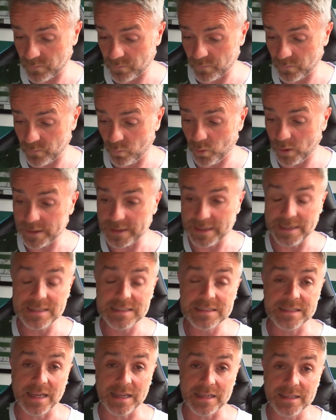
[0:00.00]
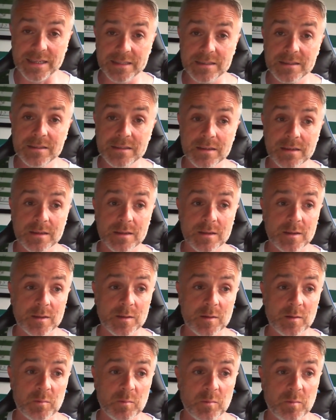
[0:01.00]
what he's thinking,
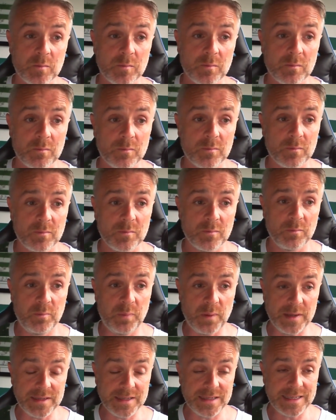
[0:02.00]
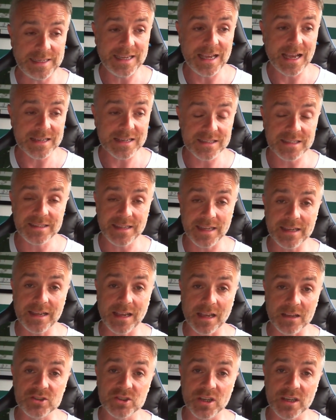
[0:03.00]
but he has to take
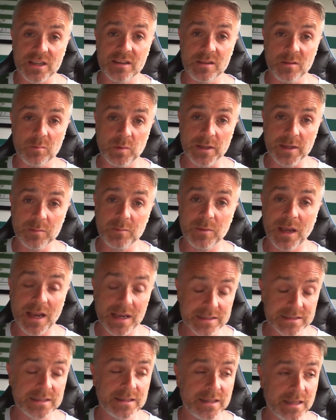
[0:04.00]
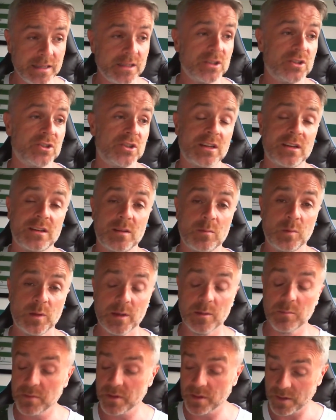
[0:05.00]
his share of the blame. He has to take his share of the
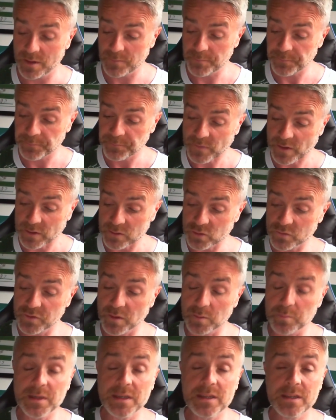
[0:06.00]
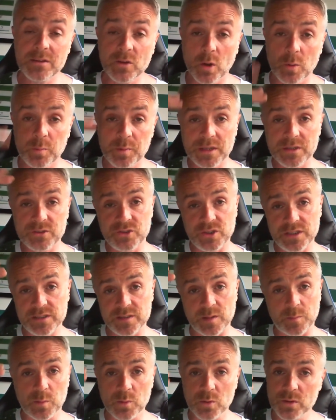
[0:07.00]
blame. So for me, the top of the tree is
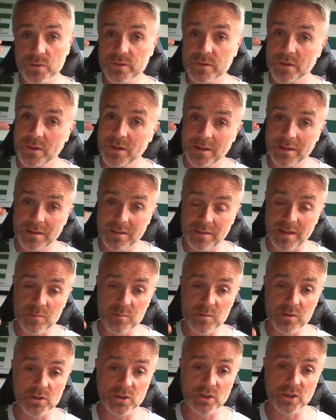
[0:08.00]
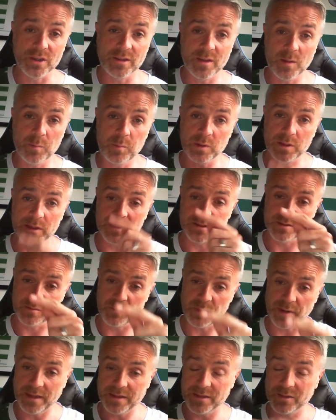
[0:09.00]
the board. Them are looking at the players and
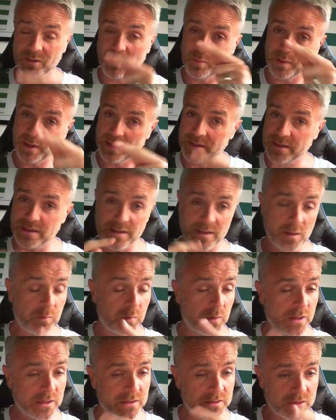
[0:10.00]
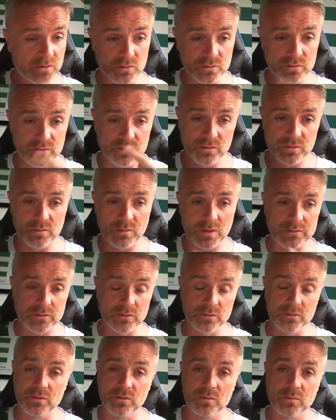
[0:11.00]
Brendan and the players. I don't
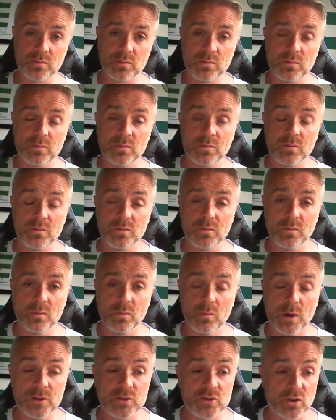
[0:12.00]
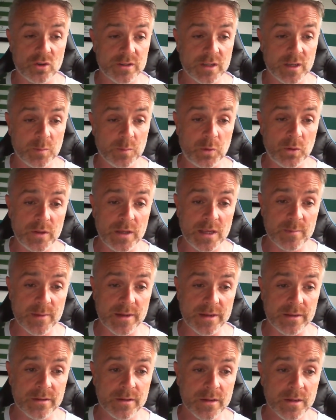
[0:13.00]
know which order to put them in.